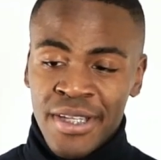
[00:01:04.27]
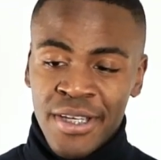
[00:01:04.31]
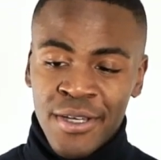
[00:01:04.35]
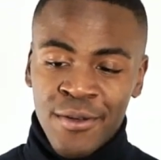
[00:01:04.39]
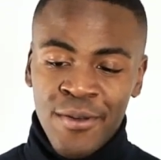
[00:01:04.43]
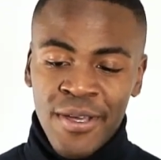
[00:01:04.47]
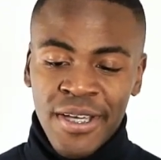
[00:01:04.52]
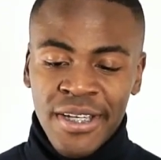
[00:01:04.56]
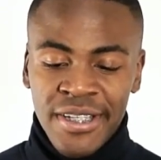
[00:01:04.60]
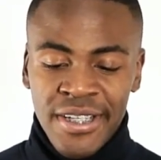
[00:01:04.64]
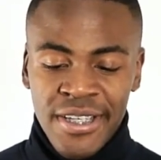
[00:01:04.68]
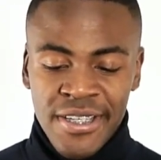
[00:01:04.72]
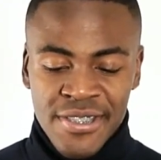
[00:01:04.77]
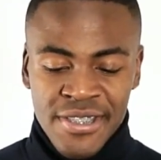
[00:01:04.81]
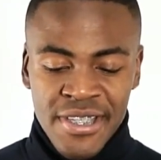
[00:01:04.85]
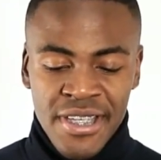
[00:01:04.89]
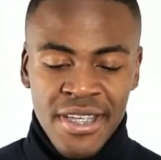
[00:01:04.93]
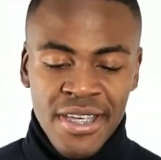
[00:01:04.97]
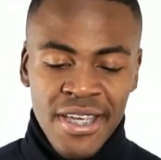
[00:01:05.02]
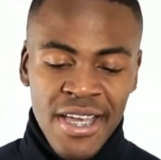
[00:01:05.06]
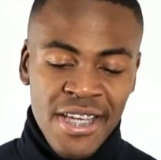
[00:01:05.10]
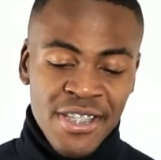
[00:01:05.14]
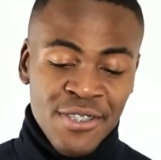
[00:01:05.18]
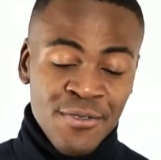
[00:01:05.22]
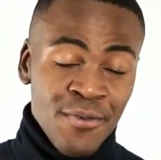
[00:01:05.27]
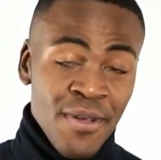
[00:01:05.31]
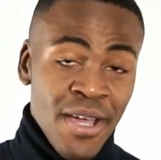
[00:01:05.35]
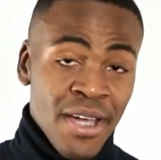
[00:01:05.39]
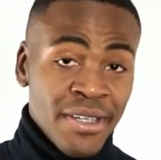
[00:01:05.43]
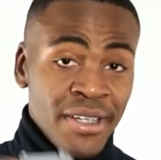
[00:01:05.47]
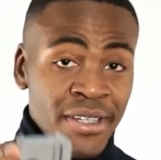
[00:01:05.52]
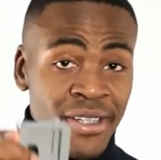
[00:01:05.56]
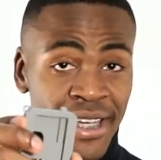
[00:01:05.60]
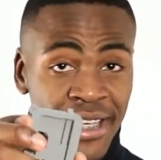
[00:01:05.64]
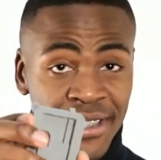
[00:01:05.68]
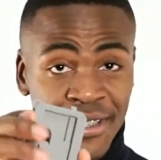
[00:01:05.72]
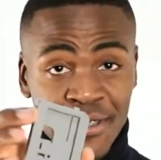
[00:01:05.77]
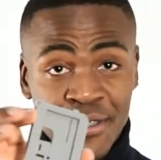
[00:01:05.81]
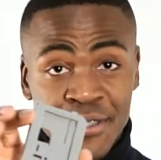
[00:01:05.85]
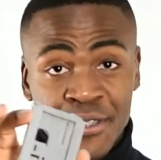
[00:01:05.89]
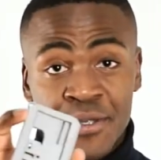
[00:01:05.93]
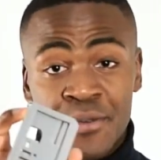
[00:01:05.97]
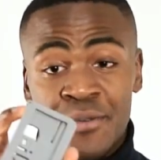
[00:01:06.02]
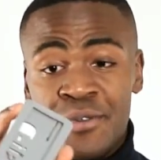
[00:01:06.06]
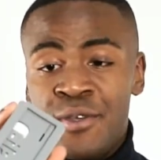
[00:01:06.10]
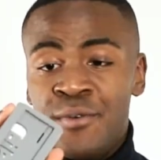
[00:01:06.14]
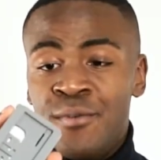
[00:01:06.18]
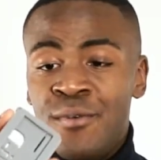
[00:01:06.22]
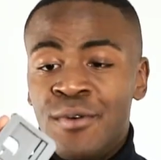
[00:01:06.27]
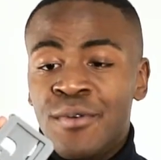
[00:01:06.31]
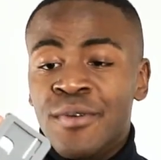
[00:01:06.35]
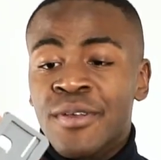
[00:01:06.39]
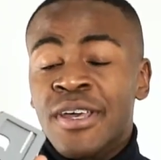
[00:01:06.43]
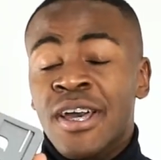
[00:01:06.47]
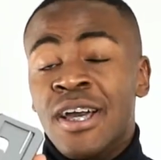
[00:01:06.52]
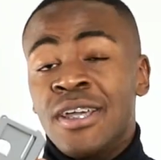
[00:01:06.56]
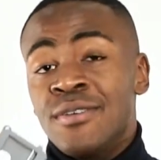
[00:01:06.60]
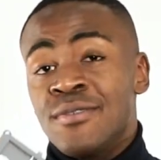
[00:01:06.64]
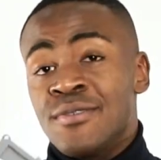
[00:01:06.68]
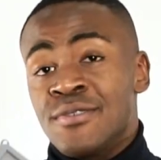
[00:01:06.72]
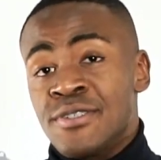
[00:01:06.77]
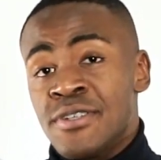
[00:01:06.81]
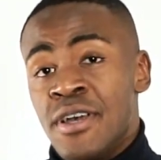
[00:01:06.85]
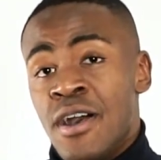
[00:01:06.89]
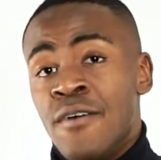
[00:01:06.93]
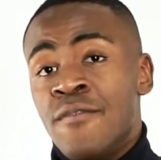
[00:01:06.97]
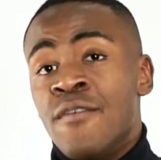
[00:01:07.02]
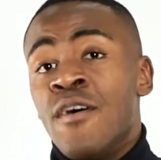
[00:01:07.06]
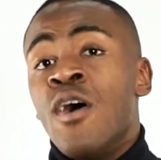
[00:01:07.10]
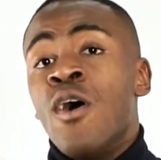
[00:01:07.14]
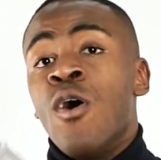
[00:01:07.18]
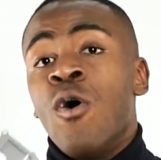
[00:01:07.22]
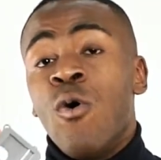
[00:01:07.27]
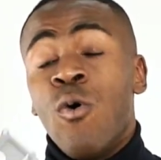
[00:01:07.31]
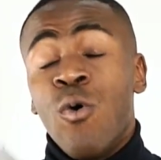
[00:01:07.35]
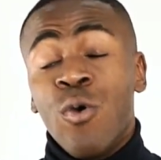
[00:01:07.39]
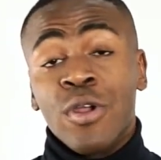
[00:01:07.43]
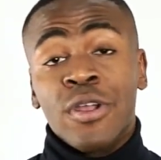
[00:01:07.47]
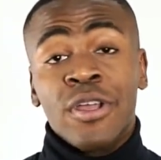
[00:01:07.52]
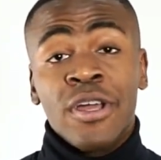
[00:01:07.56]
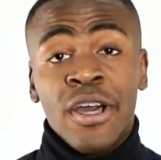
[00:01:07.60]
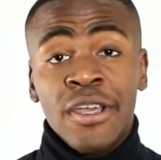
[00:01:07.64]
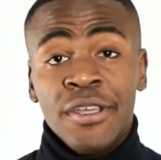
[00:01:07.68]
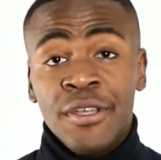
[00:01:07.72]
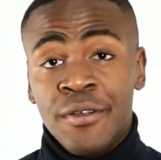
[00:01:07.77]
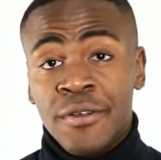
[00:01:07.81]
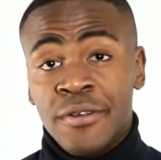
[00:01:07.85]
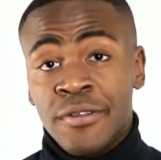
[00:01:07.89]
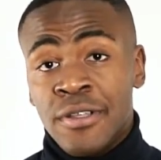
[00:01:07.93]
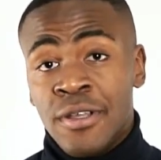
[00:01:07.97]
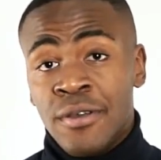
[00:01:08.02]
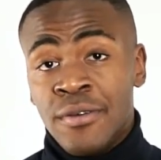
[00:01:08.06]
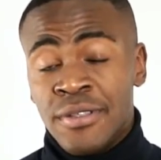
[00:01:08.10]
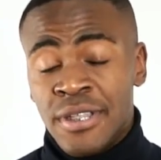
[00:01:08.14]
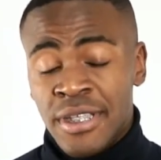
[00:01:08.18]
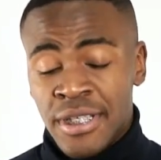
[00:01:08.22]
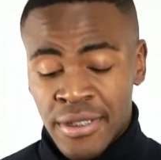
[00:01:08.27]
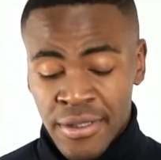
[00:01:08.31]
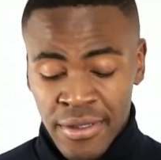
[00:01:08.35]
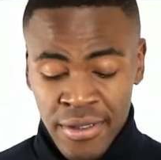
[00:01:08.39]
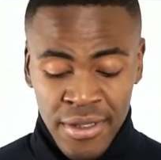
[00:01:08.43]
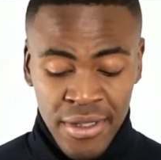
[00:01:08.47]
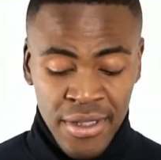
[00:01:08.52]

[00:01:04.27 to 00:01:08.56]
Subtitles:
quick and easy. It has rounded edges so you won't cut yourself or cut your clothing.